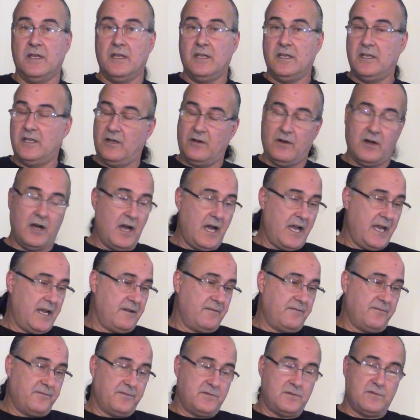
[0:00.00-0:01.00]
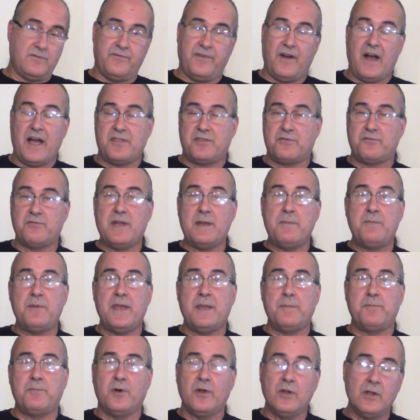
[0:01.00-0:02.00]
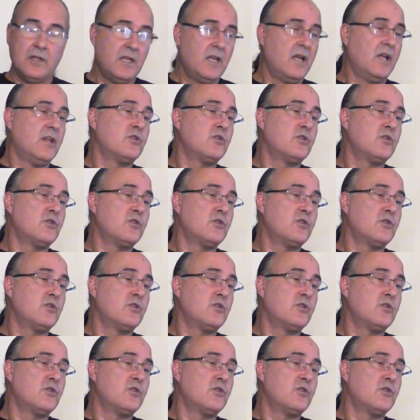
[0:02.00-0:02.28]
You know, hire 5-3 people,